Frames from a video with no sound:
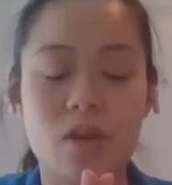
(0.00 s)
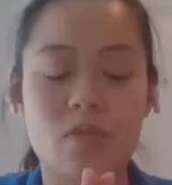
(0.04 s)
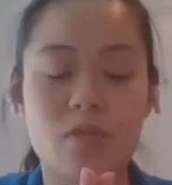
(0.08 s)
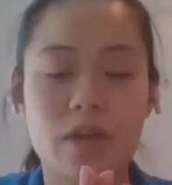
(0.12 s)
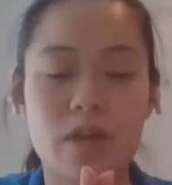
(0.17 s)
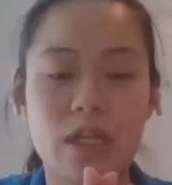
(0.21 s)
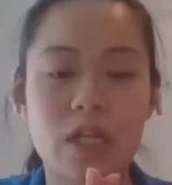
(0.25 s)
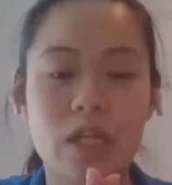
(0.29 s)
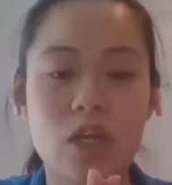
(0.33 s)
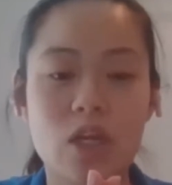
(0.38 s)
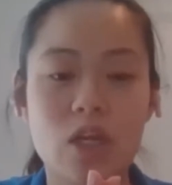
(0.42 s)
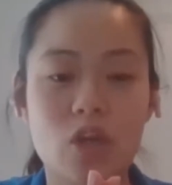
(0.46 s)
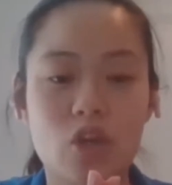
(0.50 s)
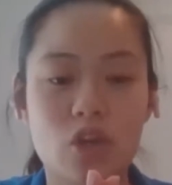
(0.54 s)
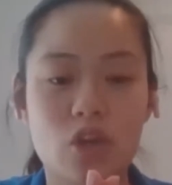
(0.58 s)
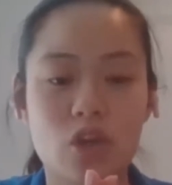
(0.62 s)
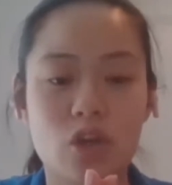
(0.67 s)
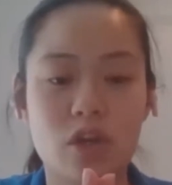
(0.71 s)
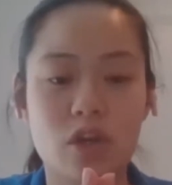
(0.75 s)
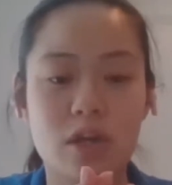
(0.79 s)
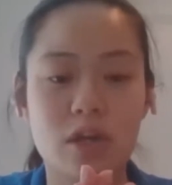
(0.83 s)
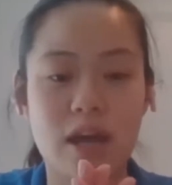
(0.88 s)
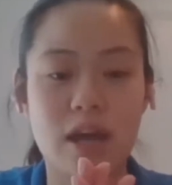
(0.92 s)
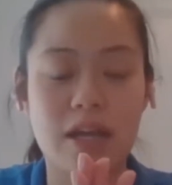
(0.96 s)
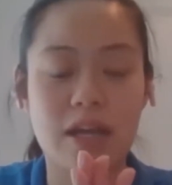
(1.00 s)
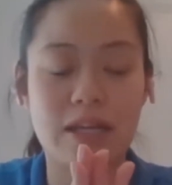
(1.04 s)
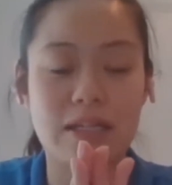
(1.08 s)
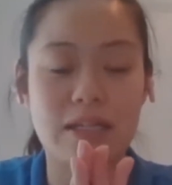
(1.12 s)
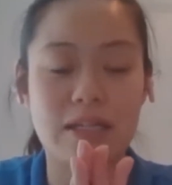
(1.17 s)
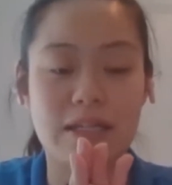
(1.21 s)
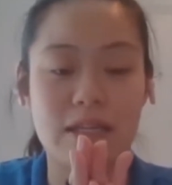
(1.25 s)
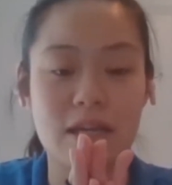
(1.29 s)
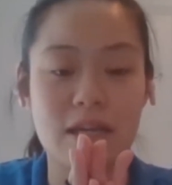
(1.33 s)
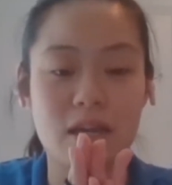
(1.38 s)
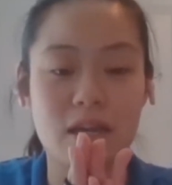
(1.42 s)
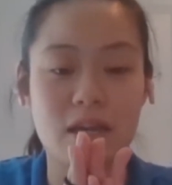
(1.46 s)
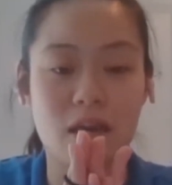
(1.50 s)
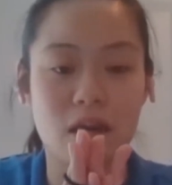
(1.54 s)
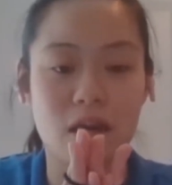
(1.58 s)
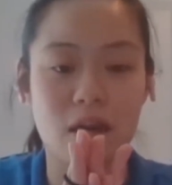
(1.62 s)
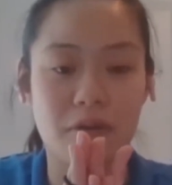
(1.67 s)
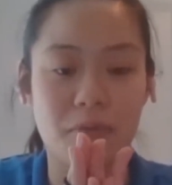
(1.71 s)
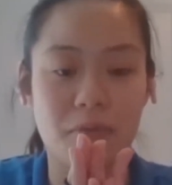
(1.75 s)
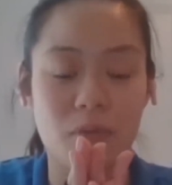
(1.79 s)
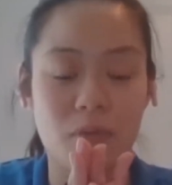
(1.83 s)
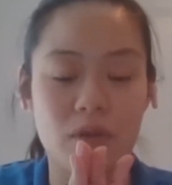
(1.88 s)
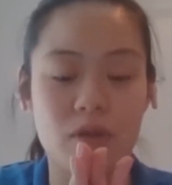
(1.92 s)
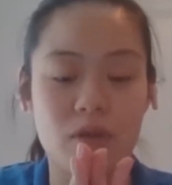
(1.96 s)
a really good
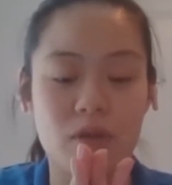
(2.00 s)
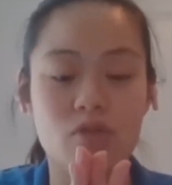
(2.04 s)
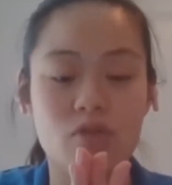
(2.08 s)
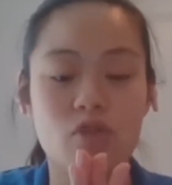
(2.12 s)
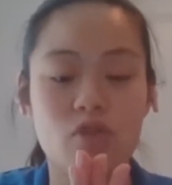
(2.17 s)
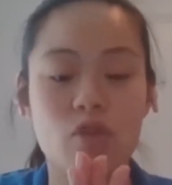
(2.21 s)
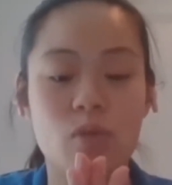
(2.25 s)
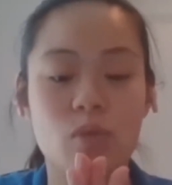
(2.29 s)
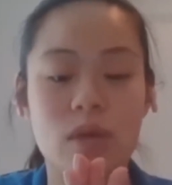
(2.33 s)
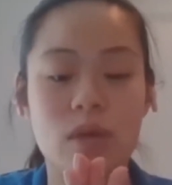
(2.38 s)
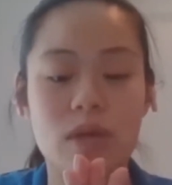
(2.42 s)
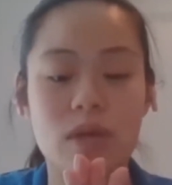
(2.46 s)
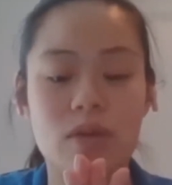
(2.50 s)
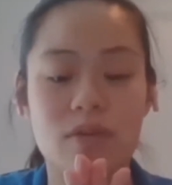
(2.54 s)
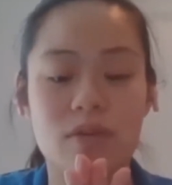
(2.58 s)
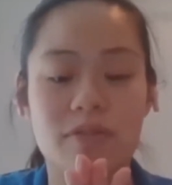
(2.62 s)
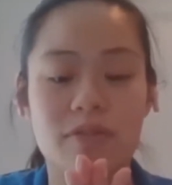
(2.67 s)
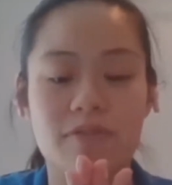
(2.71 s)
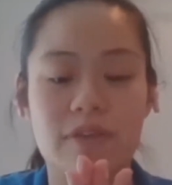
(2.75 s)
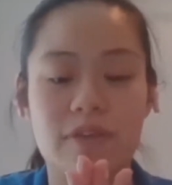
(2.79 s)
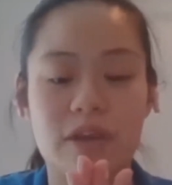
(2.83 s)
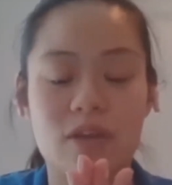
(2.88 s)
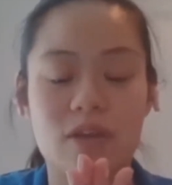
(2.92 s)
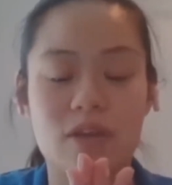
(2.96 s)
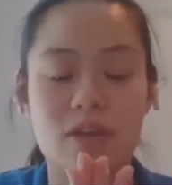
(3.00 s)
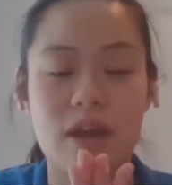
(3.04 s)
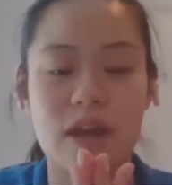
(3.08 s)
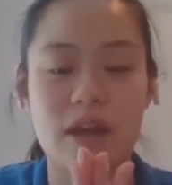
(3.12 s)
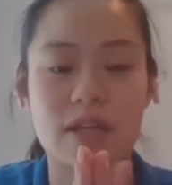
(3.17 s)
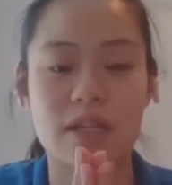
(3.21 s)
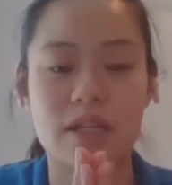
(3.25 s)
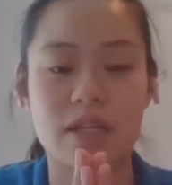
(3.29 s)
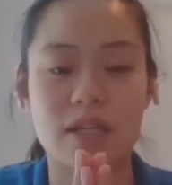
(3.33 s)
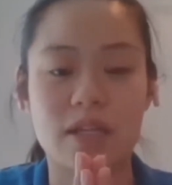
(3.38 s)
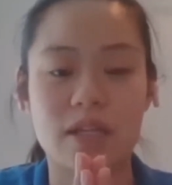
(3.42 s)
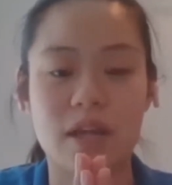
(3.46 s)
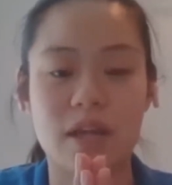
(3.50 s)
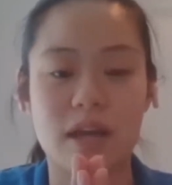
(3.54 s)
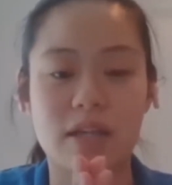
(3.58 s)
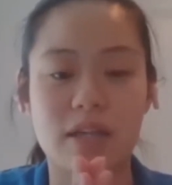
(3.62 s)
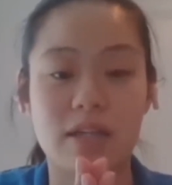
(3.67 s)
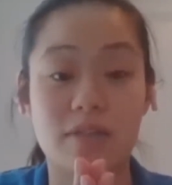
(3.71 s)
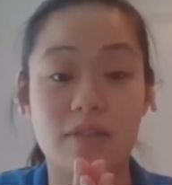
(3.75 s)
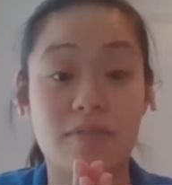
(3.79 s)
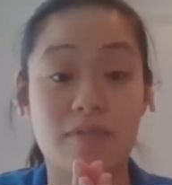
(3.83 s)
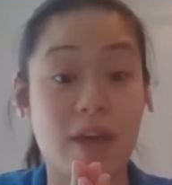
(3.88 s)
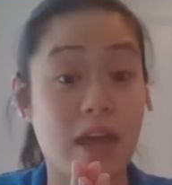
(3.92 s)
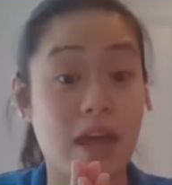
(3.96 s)
idea when you're doing your finger
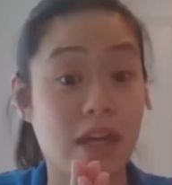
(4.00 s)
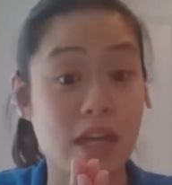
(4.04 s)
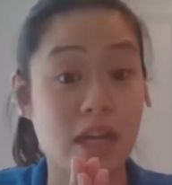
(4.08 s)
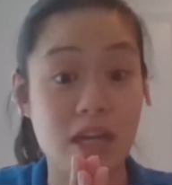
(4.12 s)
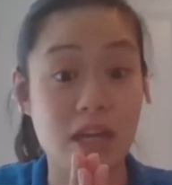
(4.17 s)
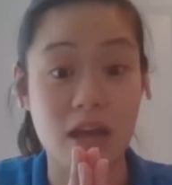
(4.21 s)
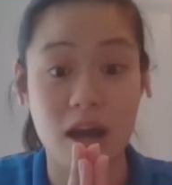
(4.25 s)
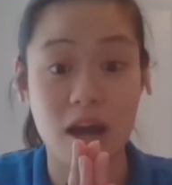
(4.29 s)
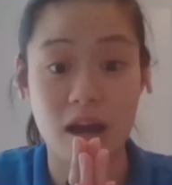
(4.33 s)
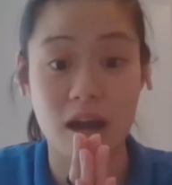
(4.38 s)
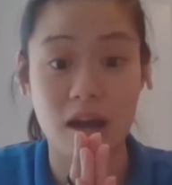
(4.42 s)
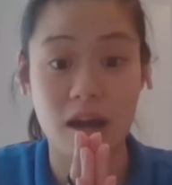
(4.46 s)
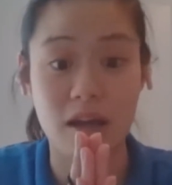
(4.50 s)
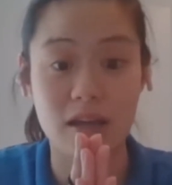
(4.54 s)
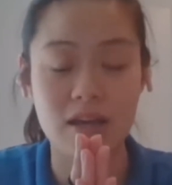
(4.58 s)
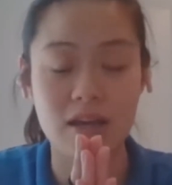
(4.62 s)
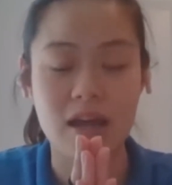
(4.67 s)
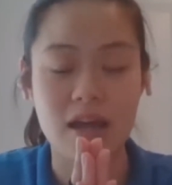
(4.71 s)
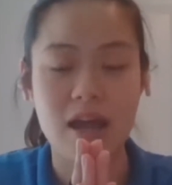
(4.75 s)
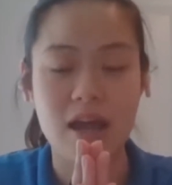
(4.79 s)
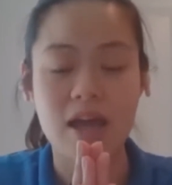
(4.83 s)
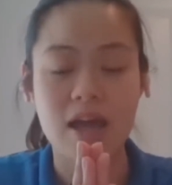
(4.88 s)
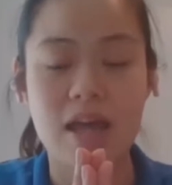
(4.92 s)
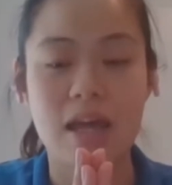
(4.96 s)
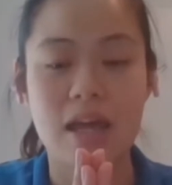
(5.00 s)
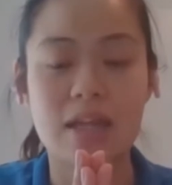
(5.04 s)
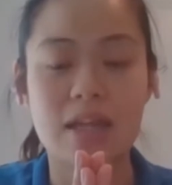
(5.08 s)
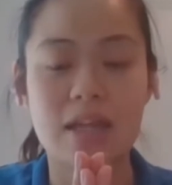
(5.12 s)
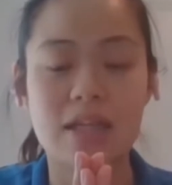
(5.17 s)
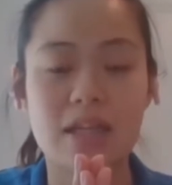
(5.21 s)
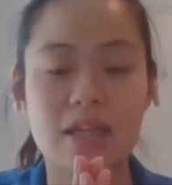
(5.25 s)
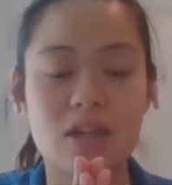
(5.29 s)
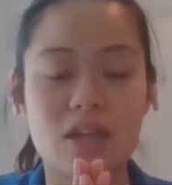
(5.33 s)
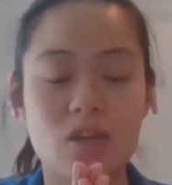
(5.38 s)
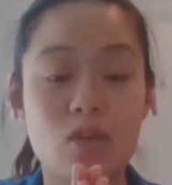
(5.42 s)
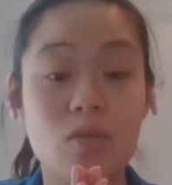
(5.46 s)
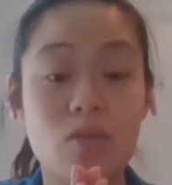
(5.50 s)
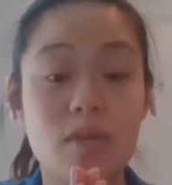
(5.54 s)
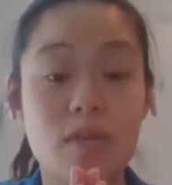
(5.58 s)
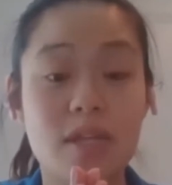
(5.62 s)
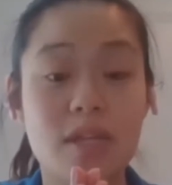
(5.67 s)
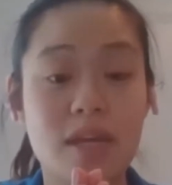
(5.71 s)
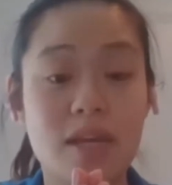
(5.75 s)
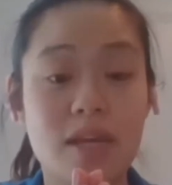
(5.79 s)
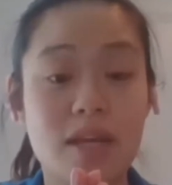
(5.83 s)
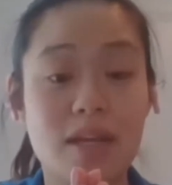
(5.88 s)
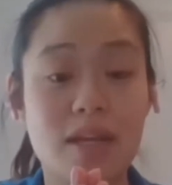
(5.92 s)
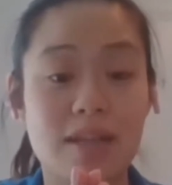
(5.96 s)
exercise of any kind is
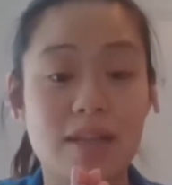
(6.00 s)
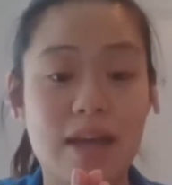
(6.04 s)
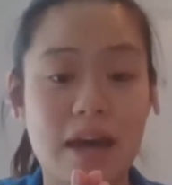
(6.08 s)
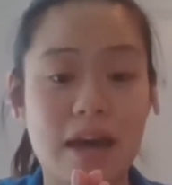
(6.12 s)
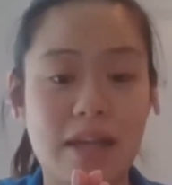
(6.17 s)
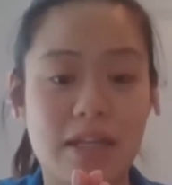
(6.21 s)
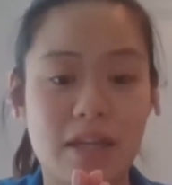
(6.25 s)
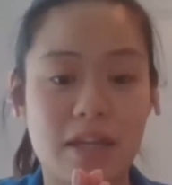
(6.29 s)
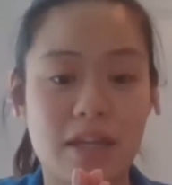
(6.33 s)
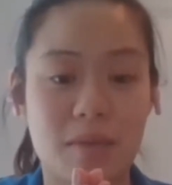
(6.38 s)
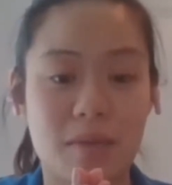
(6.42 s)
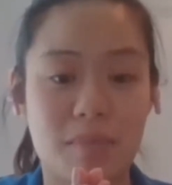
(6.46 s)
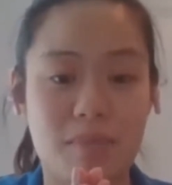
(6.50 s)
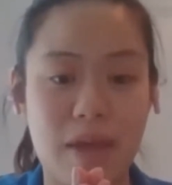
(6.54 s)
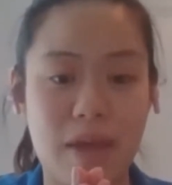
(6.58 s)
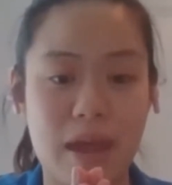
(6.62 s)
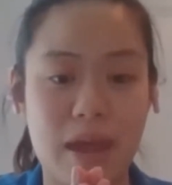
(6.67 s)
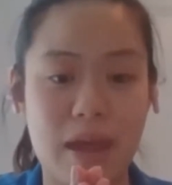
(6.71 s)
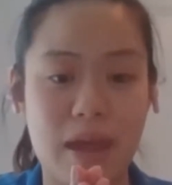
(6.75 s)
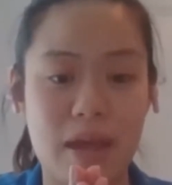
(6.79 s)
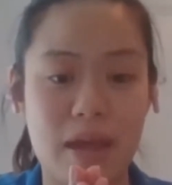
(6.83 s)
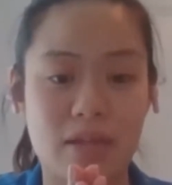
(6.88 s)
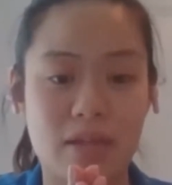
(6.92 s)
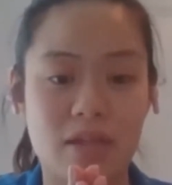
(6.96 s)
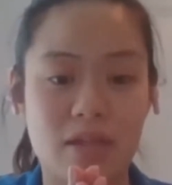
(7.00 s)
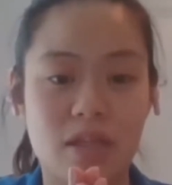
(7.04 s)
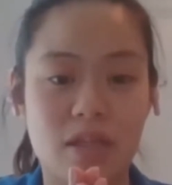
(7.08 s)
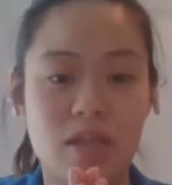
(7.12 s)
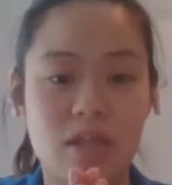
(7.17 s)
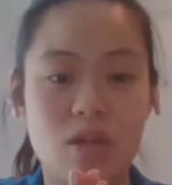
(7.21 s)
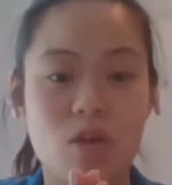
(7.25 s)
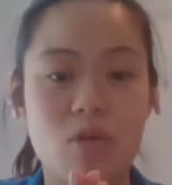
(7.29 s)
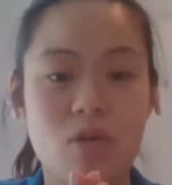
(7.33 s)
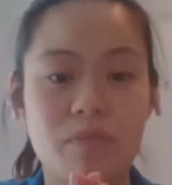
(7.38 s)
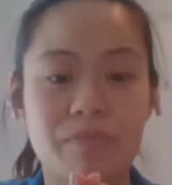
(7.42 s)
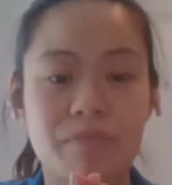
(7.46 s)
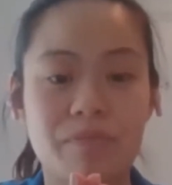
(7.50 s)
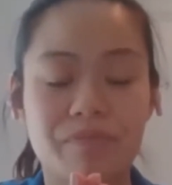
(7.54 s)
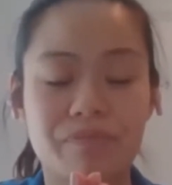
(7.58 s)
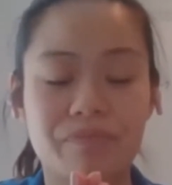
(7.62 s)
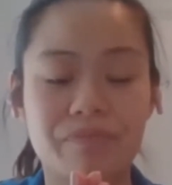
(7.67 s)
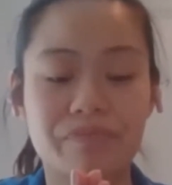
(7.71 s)
using an elastic band. So